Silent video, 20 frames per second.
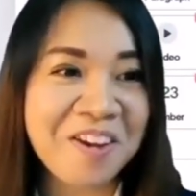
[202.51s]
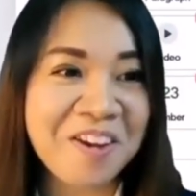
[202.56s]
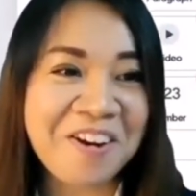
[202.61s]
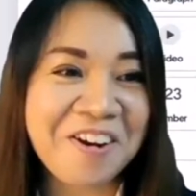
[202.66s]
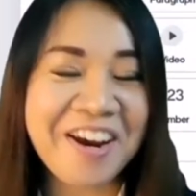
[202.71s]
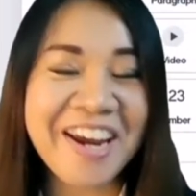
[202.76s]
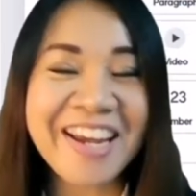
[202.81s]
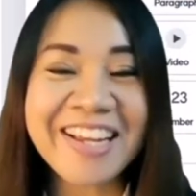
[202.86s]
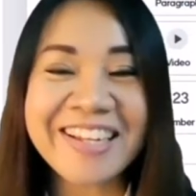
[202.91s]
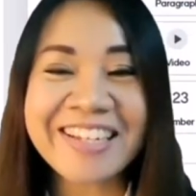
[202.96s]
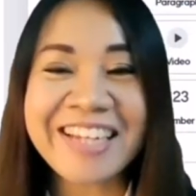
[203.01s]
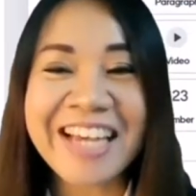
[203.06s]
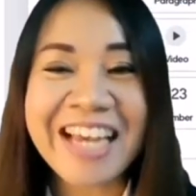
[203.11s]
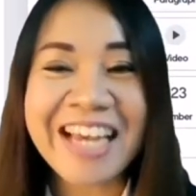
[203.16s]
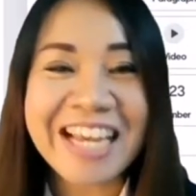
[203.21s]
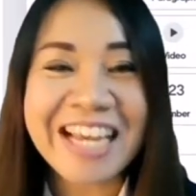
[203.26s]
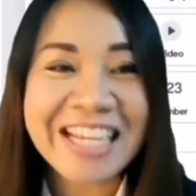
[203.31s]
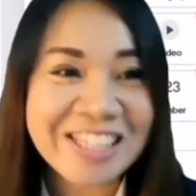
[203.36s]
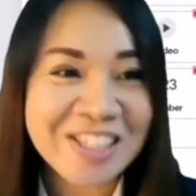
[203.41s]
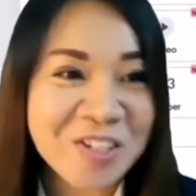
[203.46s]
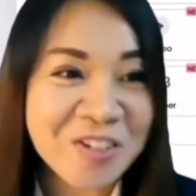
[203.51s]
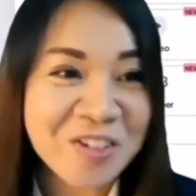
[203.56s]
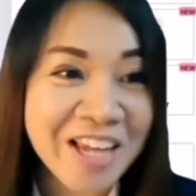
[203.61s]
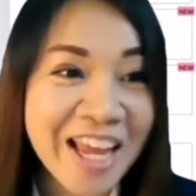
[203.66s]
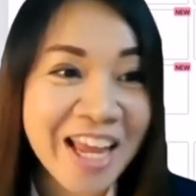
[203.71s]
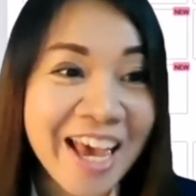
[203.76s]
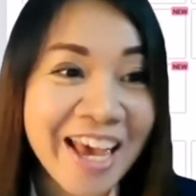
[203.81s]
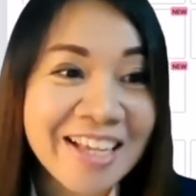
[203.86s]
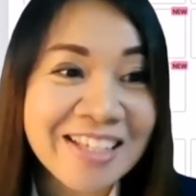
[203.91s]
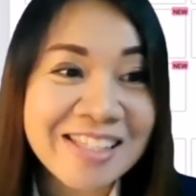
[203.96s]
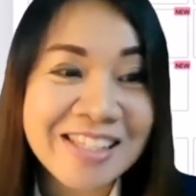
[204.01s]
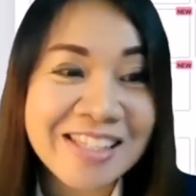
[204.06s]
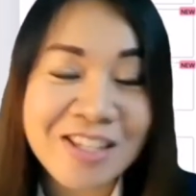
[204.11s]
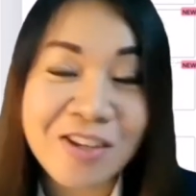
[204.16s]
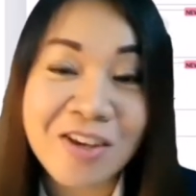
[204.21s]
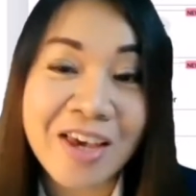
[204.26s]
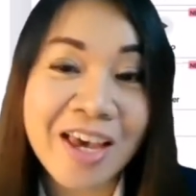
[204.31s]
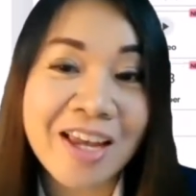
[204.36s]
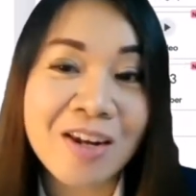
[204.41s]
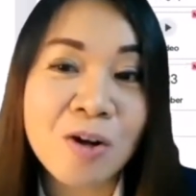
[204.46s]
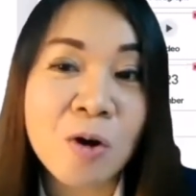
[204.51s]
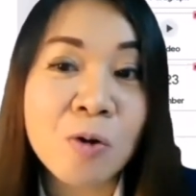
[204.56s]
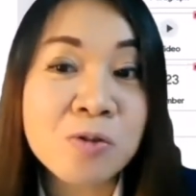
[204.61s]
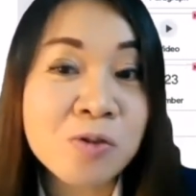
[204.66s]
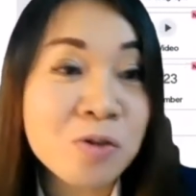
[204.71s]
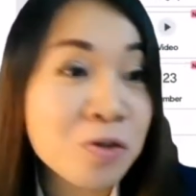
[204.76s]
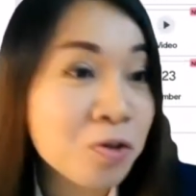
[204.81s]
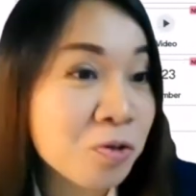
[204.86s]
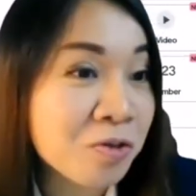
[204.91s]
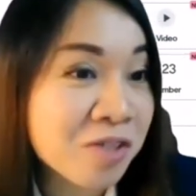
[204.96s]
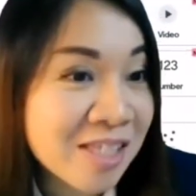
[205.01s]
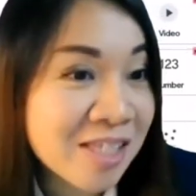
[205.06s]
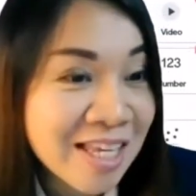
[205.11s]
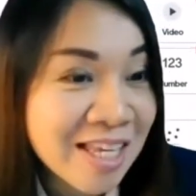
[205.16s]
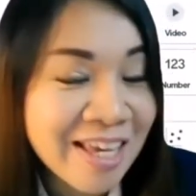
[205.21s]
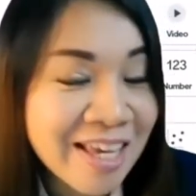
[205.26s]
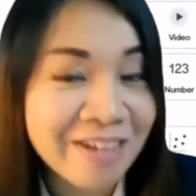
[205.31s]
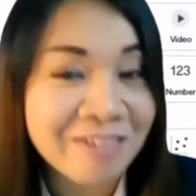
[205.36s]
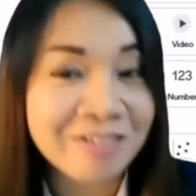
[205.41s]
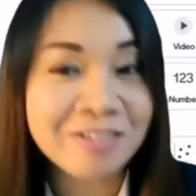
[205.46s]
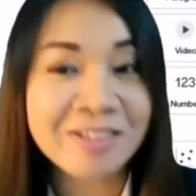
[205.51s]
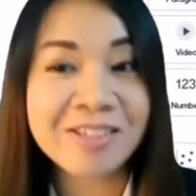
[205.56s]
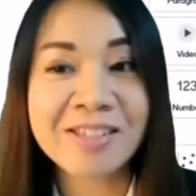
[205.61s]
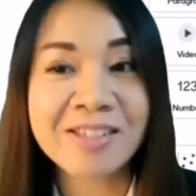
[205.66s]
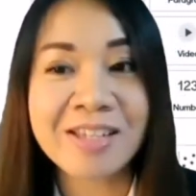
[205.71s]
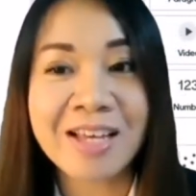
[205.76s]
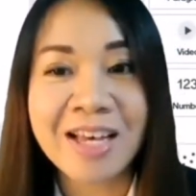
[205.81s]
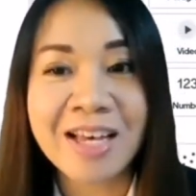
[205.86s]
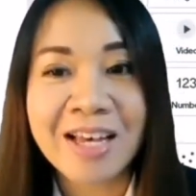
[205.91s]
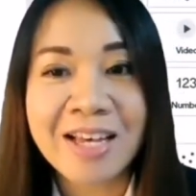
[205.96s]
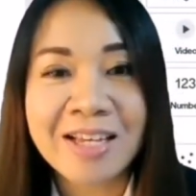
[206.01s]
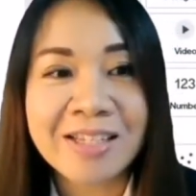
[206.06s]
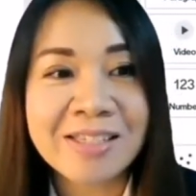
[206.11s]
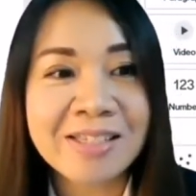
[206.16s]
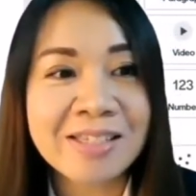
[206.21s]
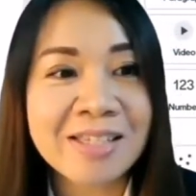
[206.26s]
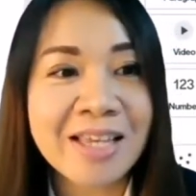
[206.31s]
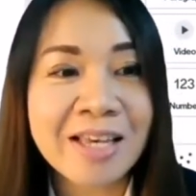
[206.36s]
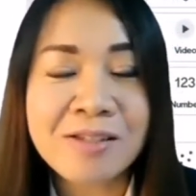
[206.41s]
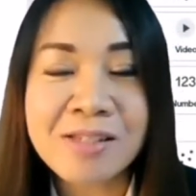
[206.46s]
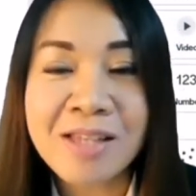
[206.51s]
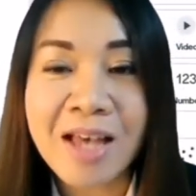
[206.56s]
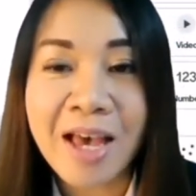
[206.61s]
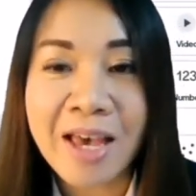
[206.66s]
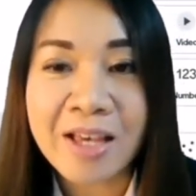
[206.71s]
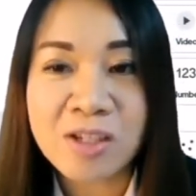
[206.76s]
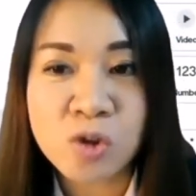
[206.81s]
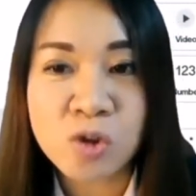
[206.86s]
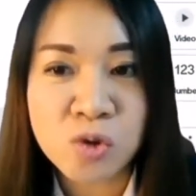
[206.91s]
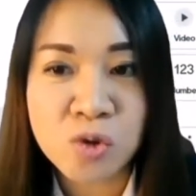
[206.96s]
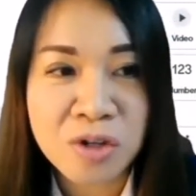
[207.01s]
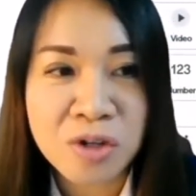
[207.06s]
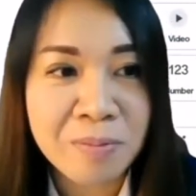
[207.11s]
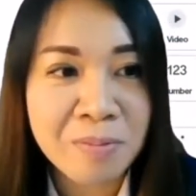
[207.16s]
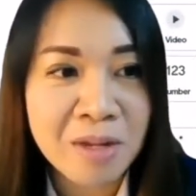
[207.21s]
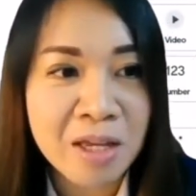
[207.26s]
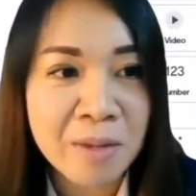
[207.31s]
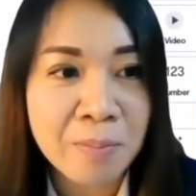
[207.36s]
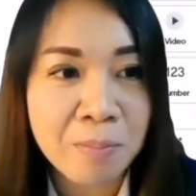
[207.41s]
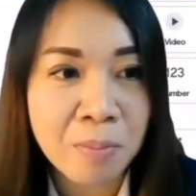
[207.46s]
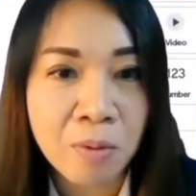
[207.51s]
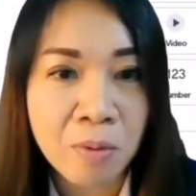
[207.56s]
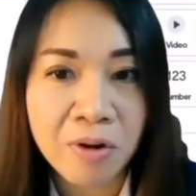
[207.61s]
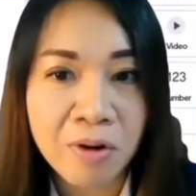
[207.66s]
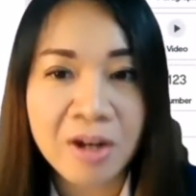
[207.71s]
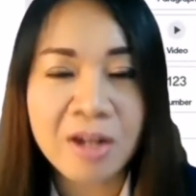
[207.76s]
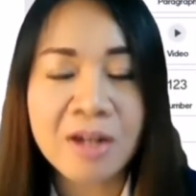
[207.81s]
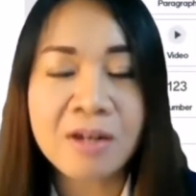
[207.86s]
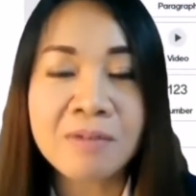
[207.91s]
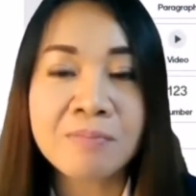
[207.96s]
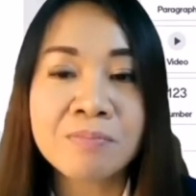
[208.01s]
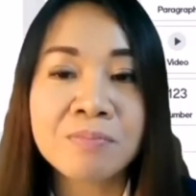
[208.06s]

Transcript: Alright, so next you can also use scales. Scales are extremely important,